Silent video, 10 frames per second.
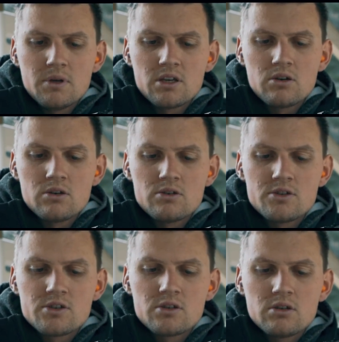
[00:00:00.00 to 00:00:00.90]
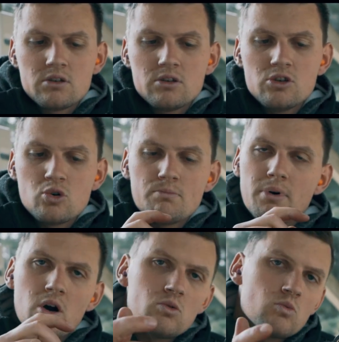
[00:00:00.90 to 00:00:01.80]
because your
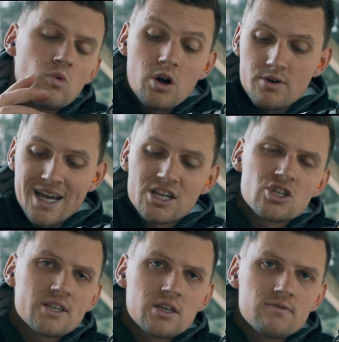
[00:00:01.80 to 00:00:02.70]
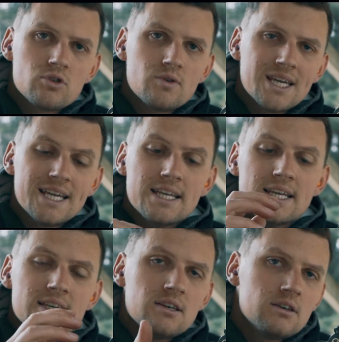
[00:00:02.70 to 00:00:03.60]
bolt won't actually give you
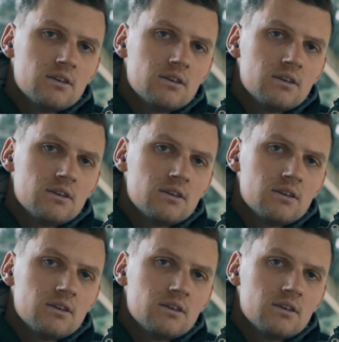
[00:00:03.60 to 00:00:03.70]
any